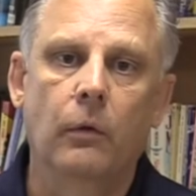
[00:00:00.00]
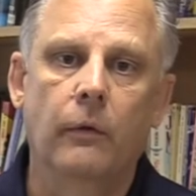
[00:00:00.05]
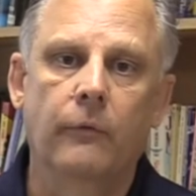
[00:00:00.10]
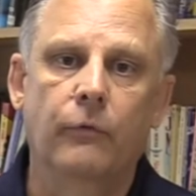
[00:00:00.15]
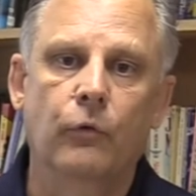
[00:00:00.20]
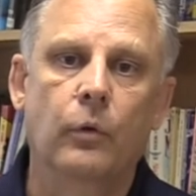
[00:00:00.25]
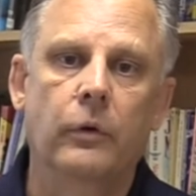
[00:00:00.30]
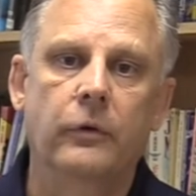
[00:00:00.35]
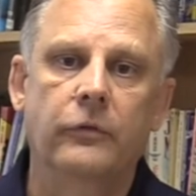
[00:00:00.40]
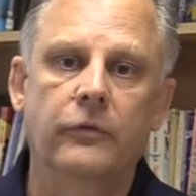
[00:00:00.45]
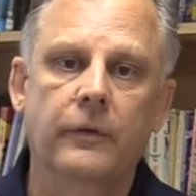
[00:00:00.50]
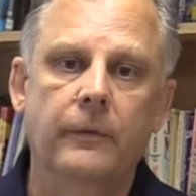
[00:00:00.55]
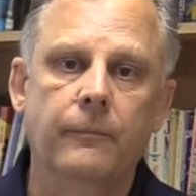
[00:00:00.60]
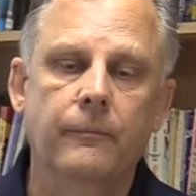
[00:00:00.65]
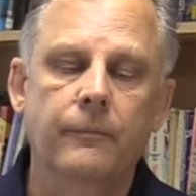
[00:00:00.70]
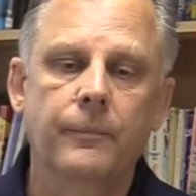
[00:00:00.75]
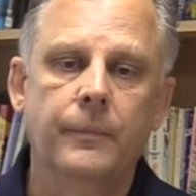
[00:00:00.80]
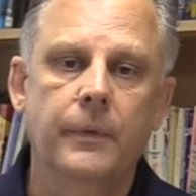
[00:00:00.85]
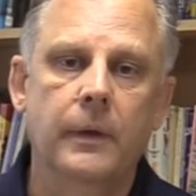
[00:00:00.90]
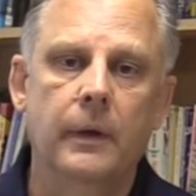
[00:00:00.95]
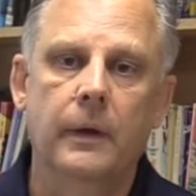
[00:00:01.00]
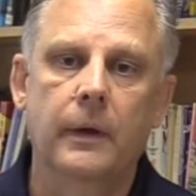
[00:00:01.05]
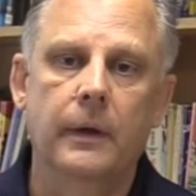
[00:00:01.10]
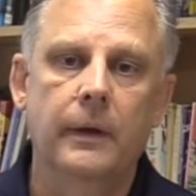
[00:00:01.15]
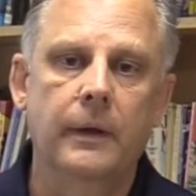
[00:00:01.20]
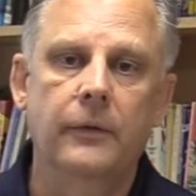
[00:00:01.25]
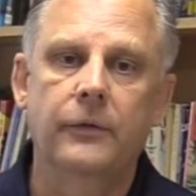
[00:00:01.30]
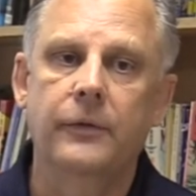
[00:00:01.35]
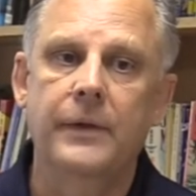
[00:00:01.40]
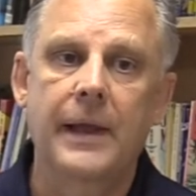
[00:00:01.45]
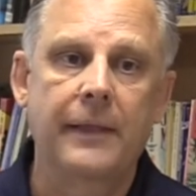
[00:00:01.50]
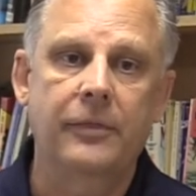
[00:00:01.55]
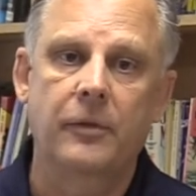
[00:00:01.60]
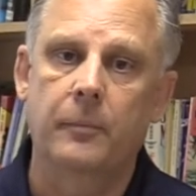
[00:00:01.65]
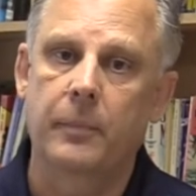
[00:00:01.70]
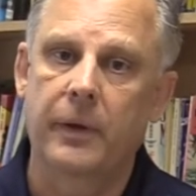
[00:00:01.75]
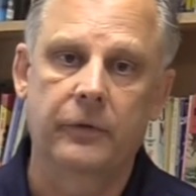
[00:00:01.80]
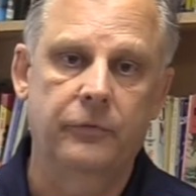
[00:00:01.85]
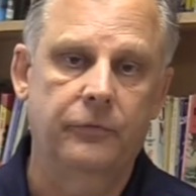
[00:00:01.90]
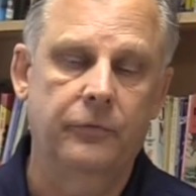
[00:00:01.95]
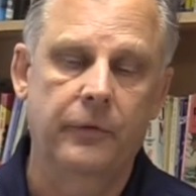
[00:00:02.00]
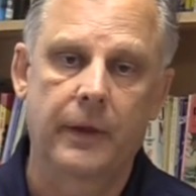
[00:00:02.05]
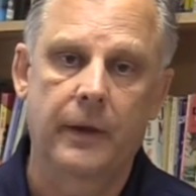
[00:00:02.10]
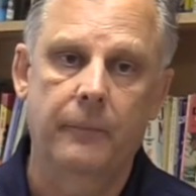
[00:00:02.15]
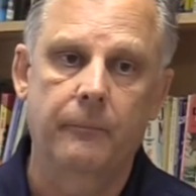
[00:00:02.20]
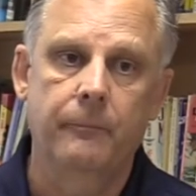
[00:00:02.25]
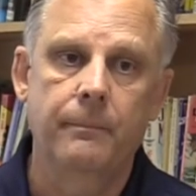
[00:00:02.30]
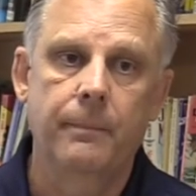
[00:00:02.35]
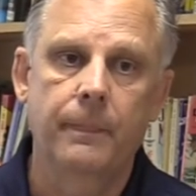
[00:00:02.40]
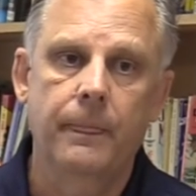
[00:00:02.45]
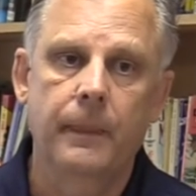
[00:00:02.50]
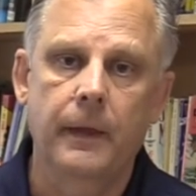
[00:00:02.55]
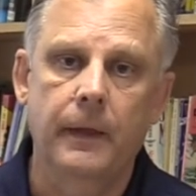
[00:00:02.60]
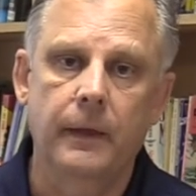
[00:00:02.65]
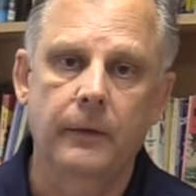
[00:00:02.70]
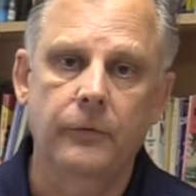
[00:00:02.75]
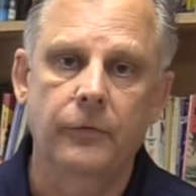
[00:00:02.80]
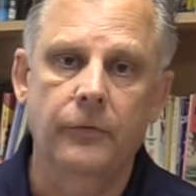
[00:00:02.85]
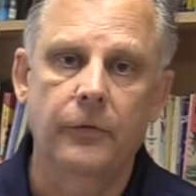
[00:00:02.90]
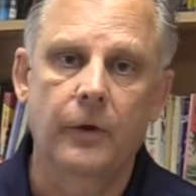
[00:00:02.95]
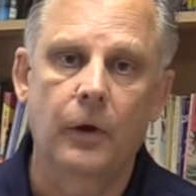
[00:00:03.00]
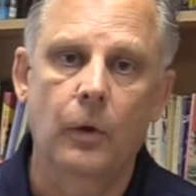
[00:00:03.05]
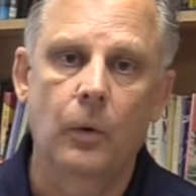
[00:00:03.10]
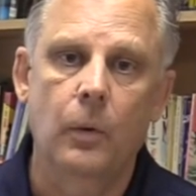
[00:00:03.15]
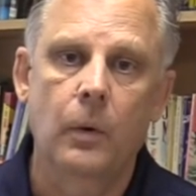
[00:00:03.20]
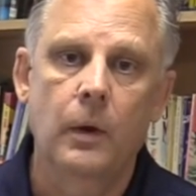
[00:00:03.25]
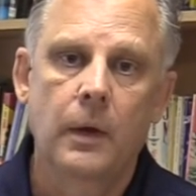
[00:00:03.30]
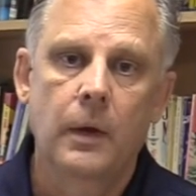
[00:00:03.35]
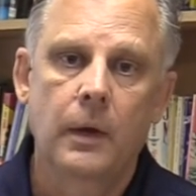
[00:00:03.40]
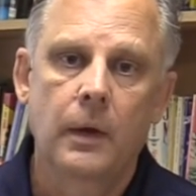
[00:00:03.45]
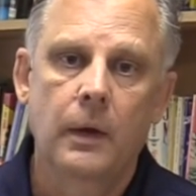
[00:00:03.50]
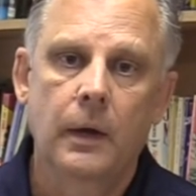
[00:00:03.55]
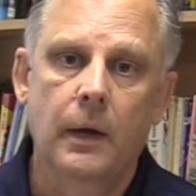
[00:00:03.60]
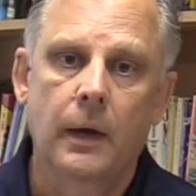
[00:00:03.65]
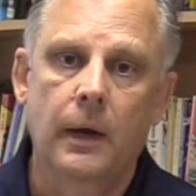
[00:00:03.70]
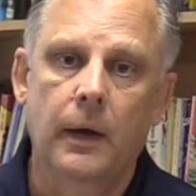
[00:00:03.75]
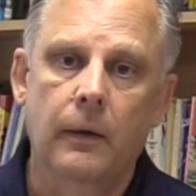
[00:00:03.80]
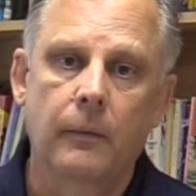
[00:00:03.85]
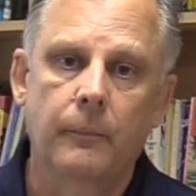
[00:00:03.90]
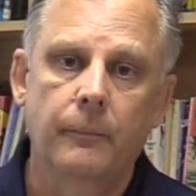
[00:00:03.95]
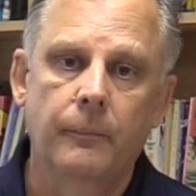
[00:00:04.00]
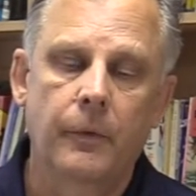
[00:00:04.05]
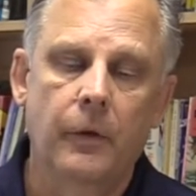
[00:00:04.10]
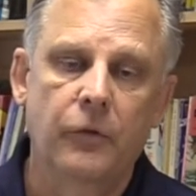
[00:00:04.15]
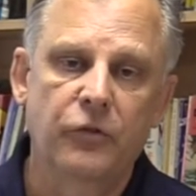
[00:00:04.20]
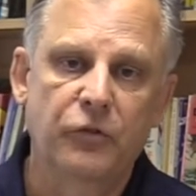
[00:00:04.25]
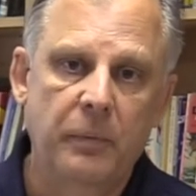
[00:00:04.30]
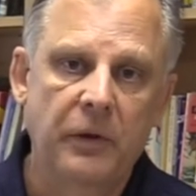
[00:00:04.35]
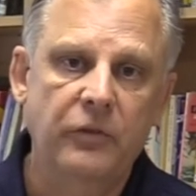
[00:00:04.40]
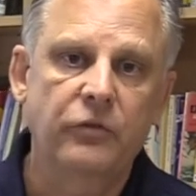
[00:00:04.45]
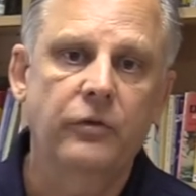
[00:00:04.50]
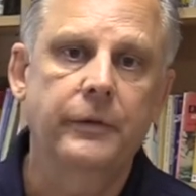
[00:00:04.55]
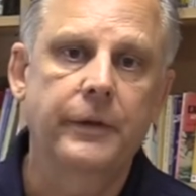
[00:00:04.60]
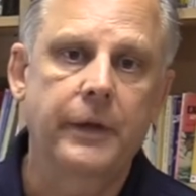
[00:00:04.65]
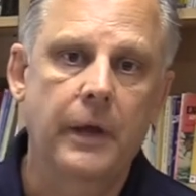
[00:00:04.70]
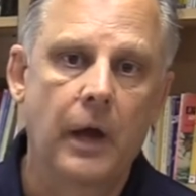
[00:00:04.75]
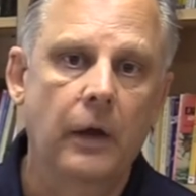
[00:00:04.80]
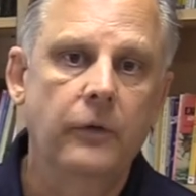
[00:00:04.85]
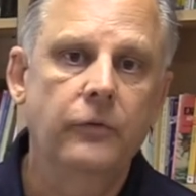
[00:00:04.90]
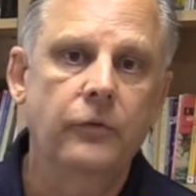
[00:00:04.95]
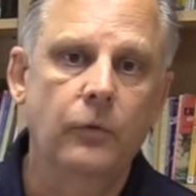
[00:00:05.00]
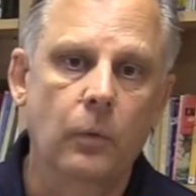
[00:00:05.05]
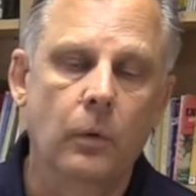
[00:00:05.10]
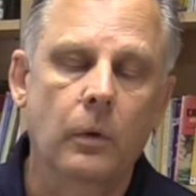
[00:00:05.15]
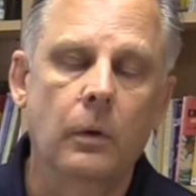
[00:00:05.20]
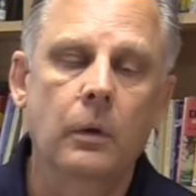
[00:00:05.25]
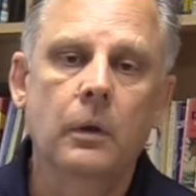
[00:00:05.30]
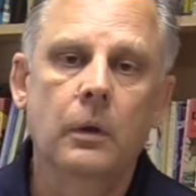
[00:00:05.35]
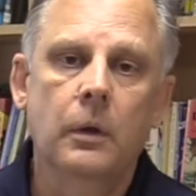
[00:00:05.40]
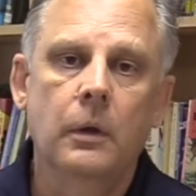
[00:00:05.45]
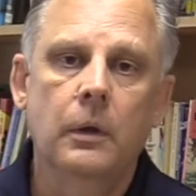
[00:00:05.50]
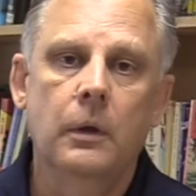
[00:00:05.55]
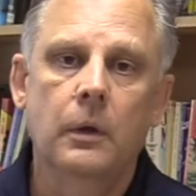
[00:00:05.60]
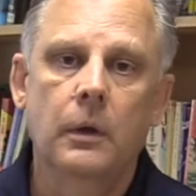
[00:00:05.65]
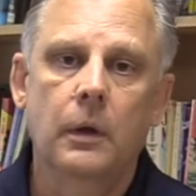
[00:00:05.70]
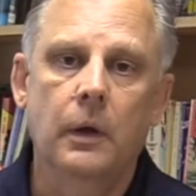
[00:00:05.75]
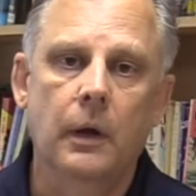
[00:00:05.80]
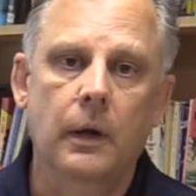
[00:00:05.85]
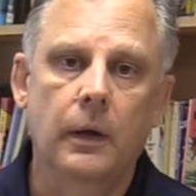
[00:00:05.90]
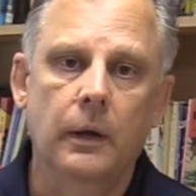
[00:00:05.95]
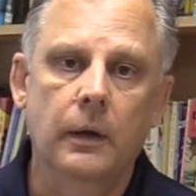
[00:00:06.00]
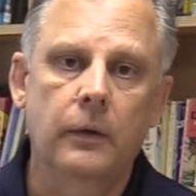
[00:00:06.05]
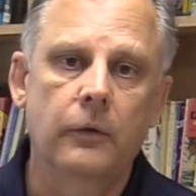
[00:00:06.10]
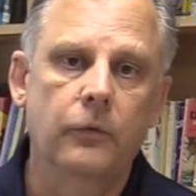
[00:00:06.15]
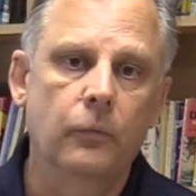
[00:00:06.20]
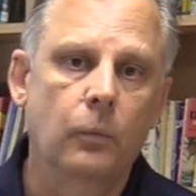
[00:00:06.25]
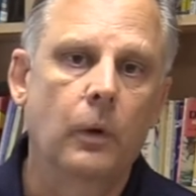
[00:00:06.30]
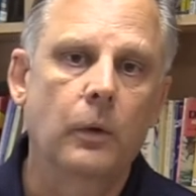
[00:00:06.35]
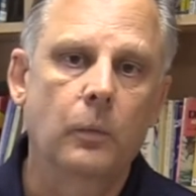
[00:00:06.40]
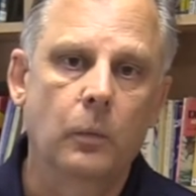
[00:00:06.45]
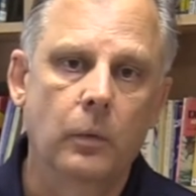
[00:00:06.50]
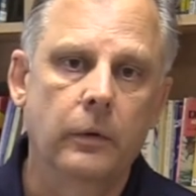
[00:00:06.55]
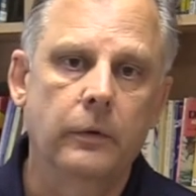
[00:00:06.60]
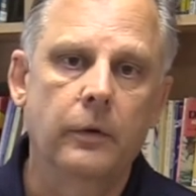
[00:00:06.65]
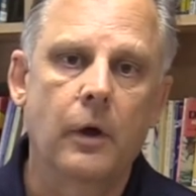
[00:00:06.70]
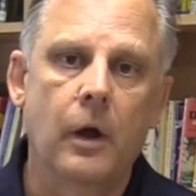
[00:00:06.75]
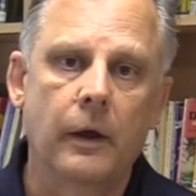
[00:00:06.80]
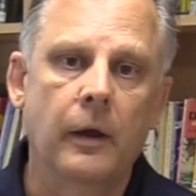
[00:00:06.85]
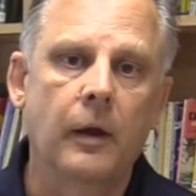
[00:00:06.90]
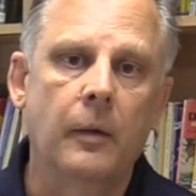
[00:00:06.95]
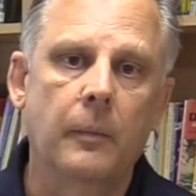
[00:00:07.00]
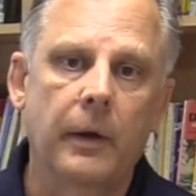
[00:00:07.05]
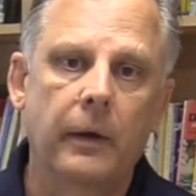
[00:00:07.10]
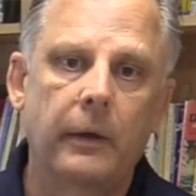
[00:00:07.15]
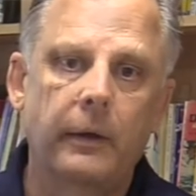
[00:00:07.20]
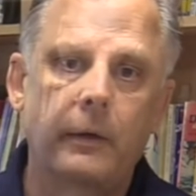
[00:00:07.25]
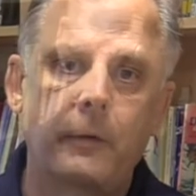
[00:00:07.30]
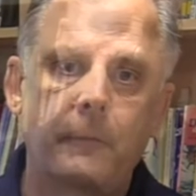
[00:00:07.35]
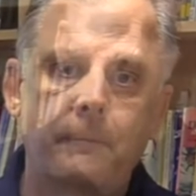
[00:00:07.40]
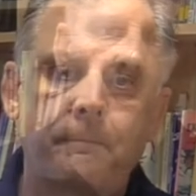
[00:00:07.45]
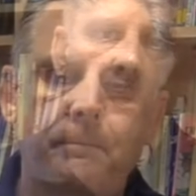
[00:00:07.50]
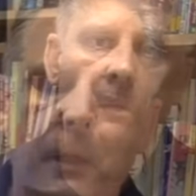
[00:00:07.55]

of origin is not the best for them. And so a specialty high school is what we're talking about here.